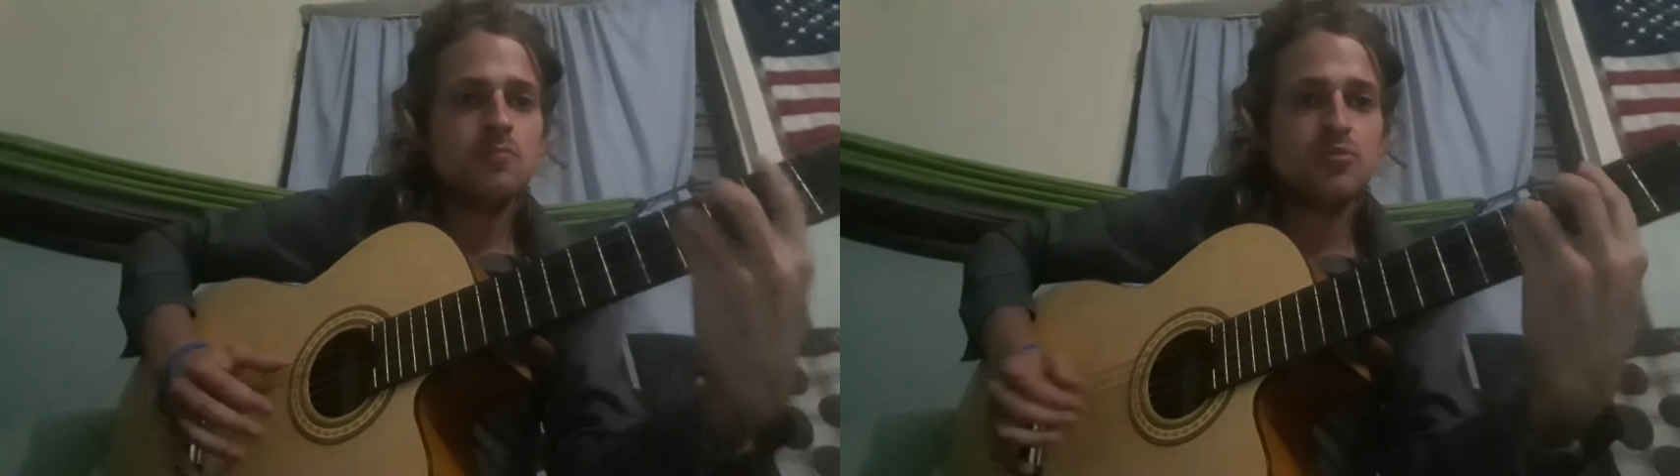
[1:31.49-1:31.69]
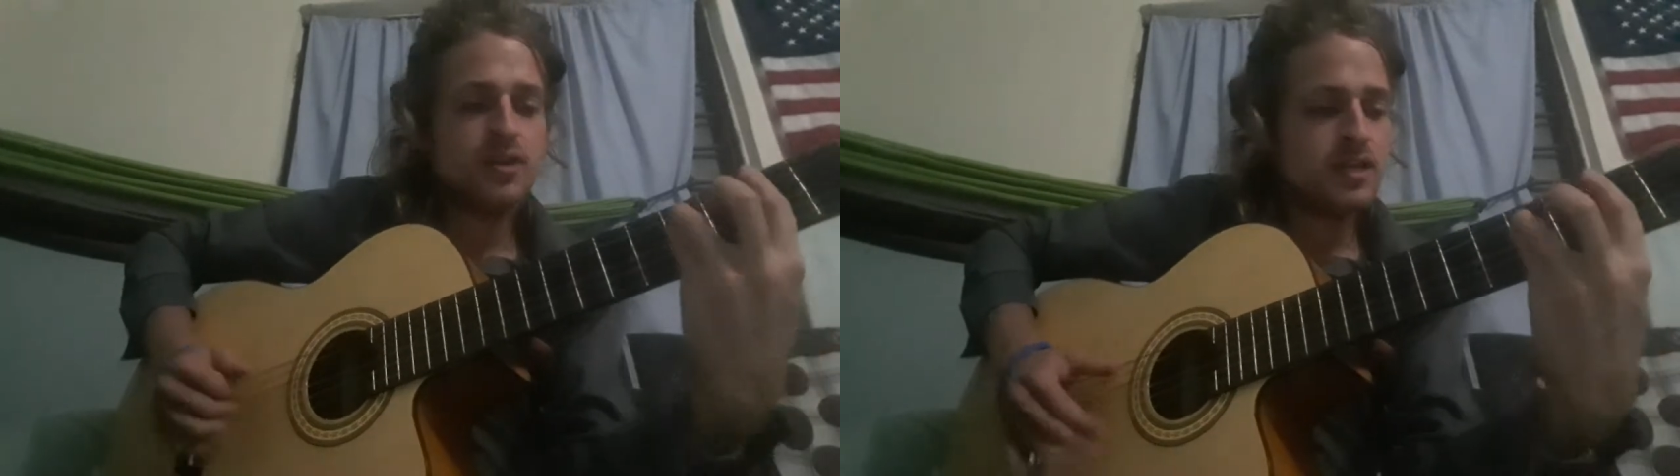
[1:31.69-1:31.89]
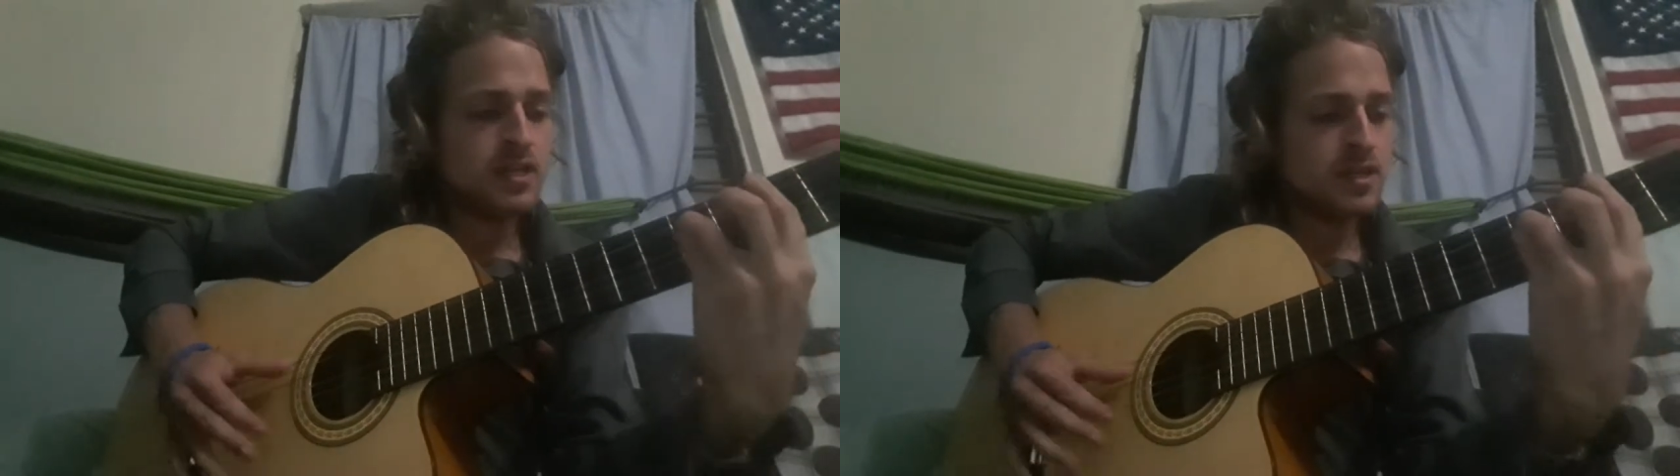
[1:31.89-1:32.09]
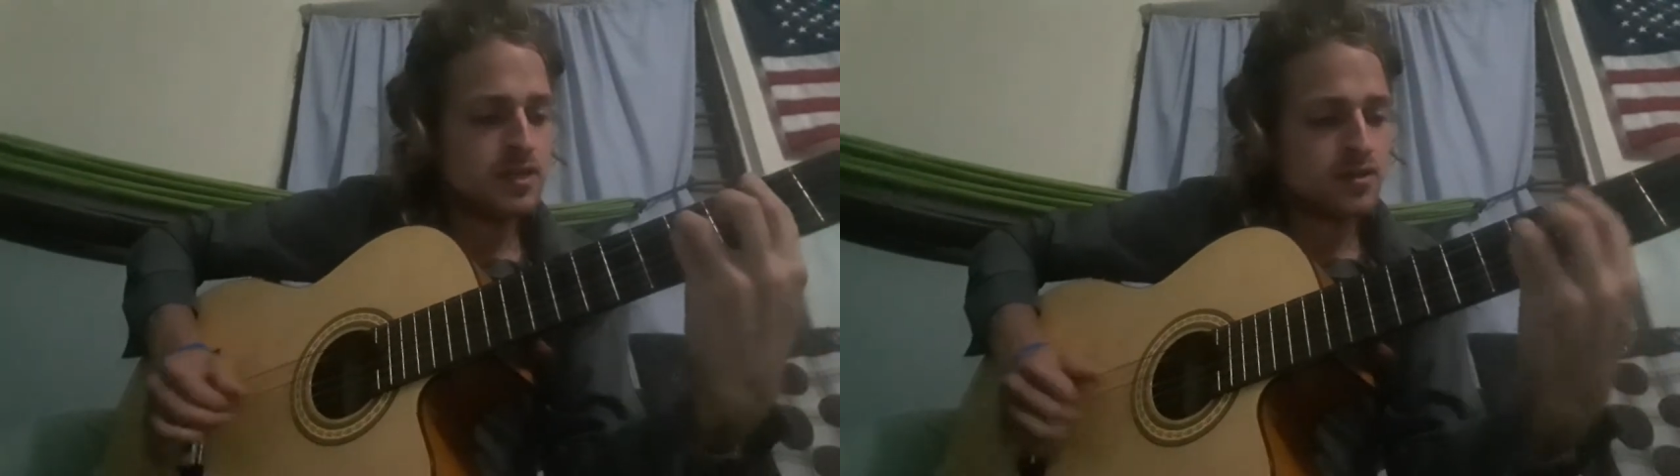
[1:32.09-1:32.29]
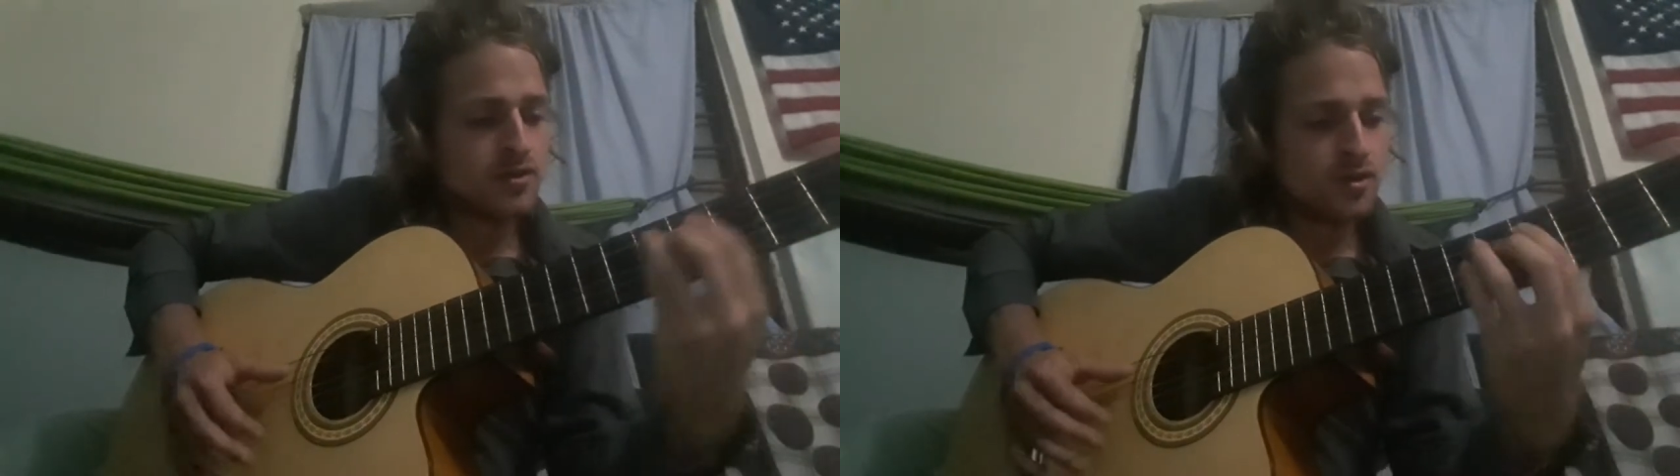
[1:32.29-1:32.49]
Pretty
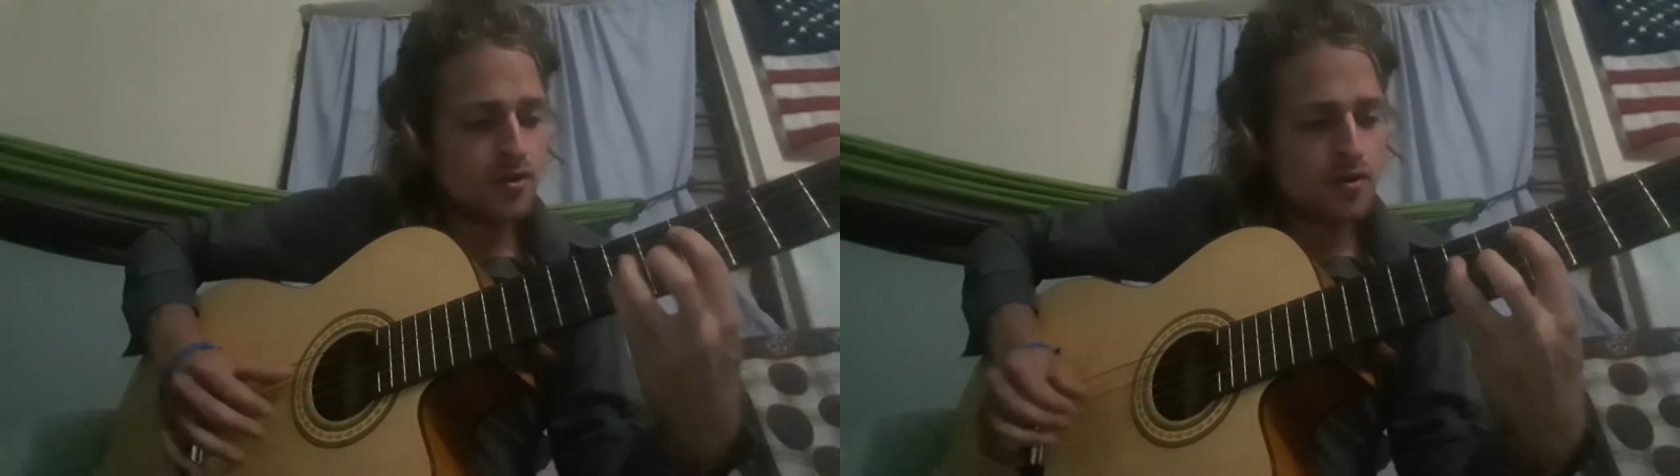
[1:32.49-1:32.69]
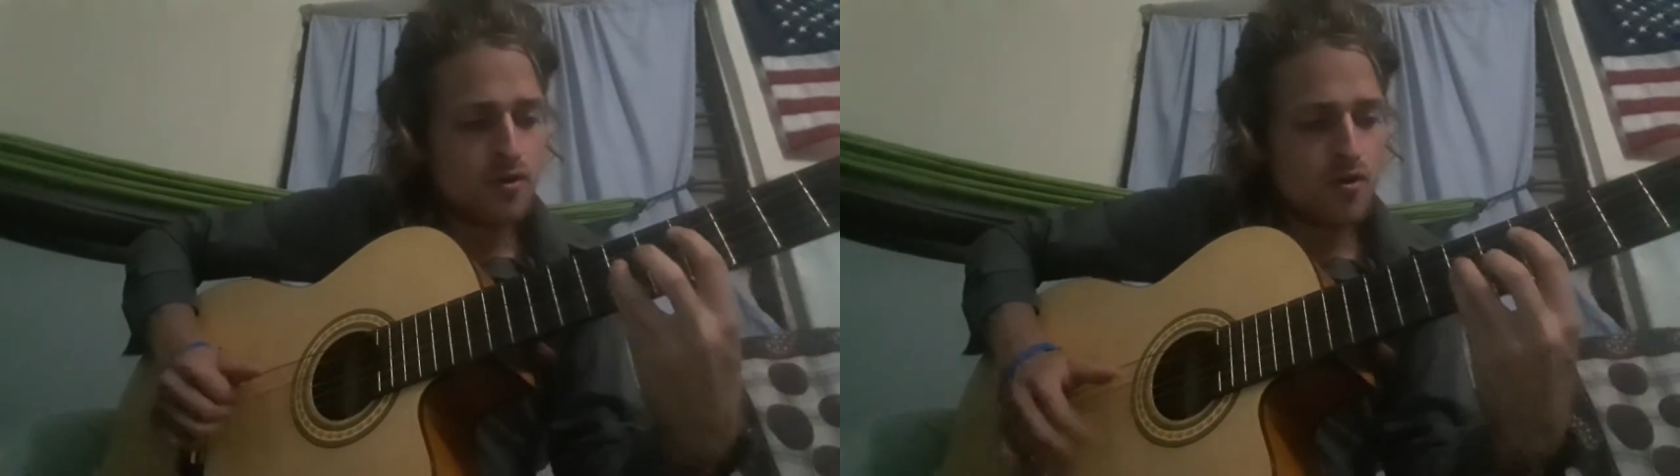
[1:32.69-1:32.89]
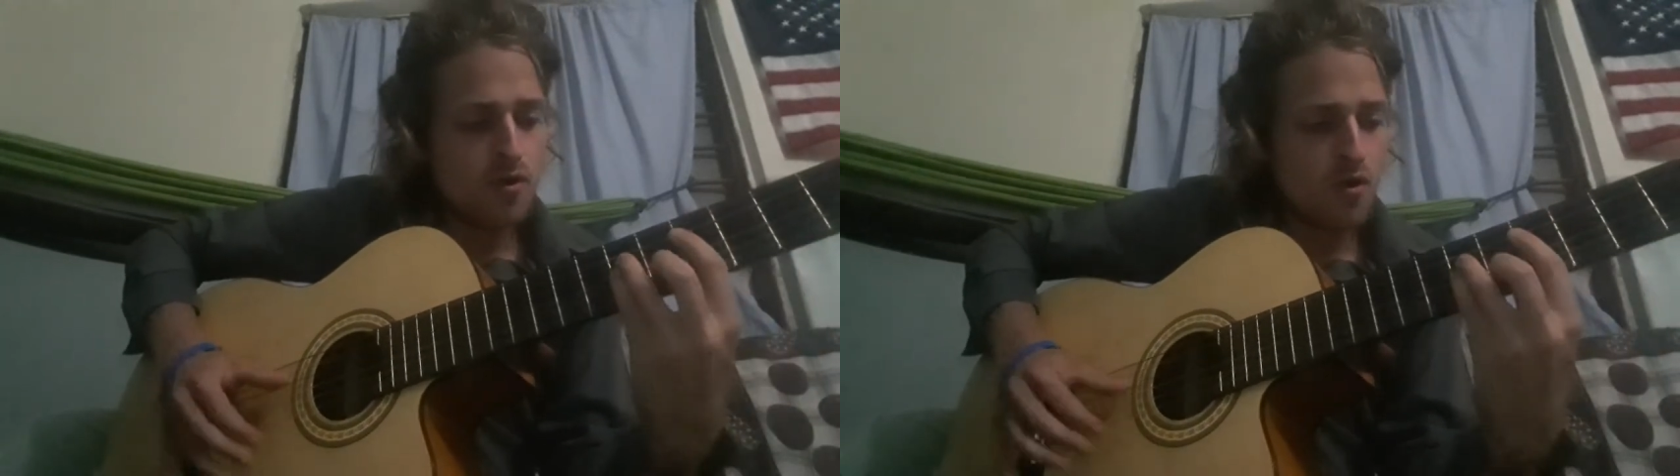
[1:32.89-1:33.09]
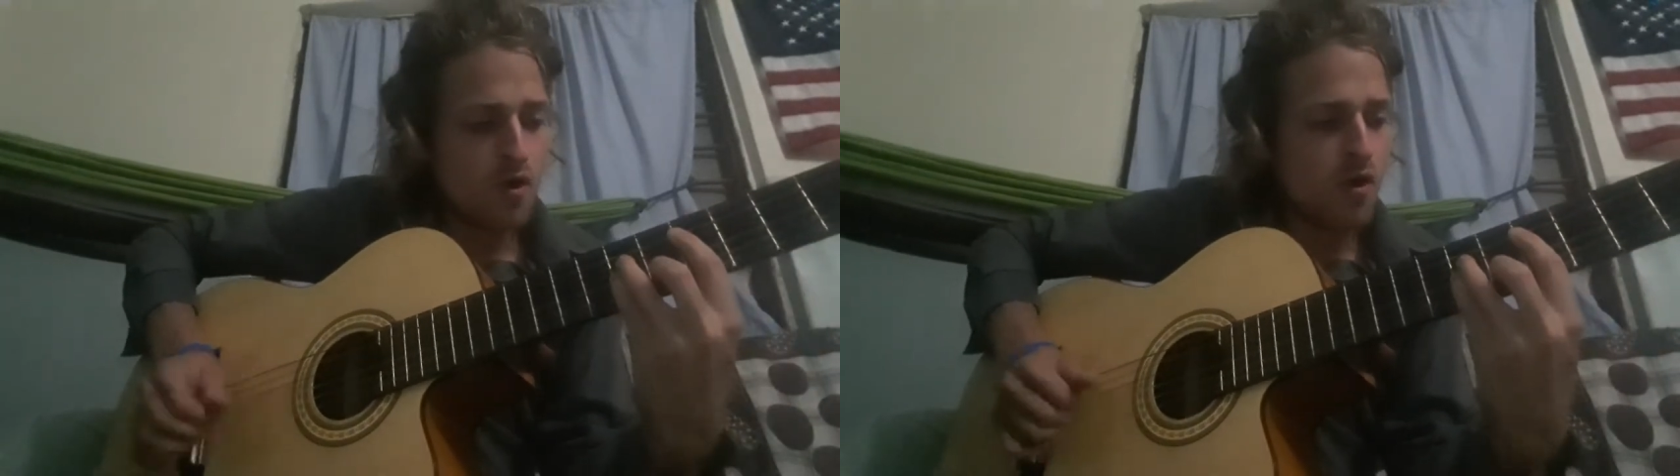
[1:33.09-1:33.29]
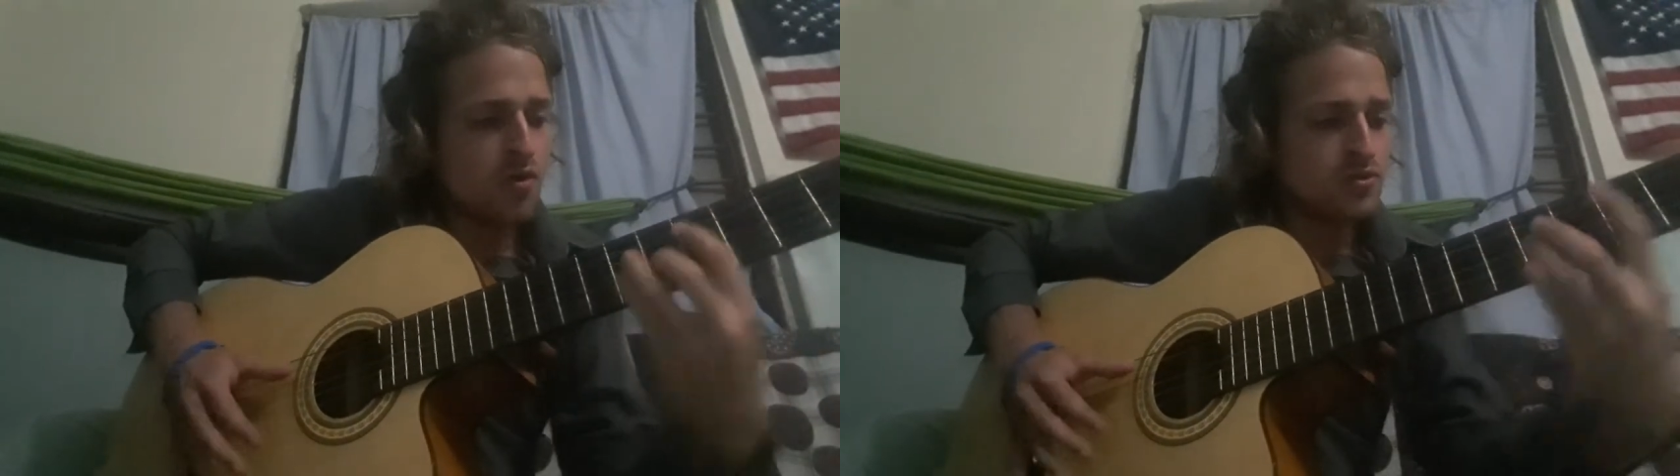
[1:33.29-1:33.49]
girl,
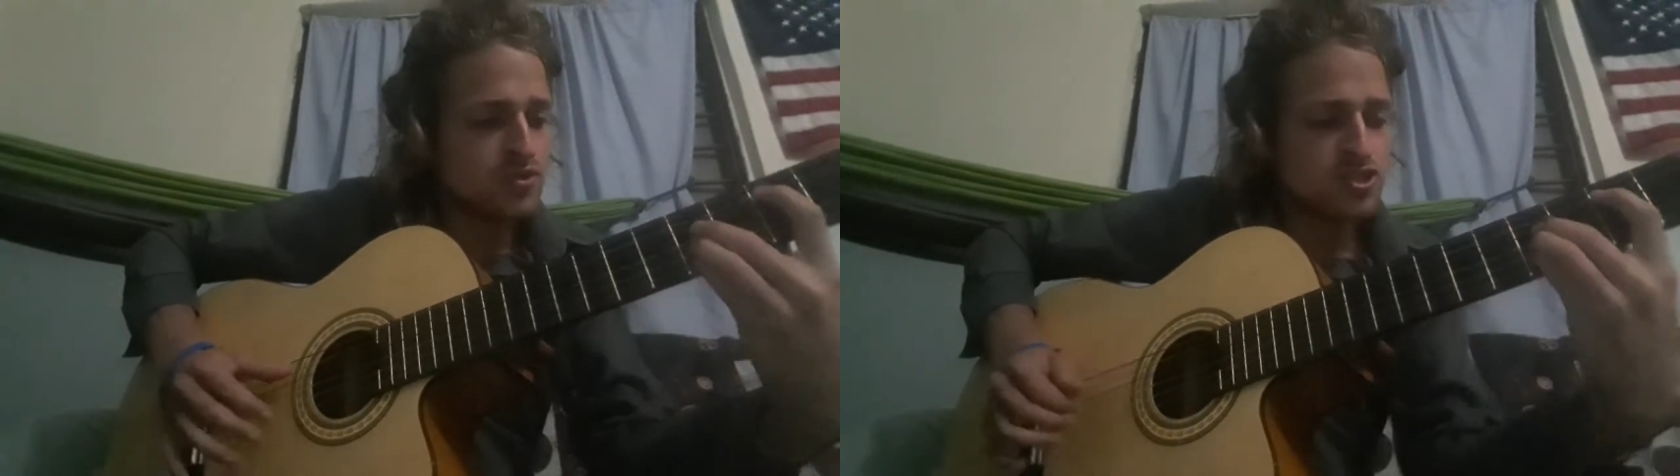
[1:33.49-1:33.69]
oh,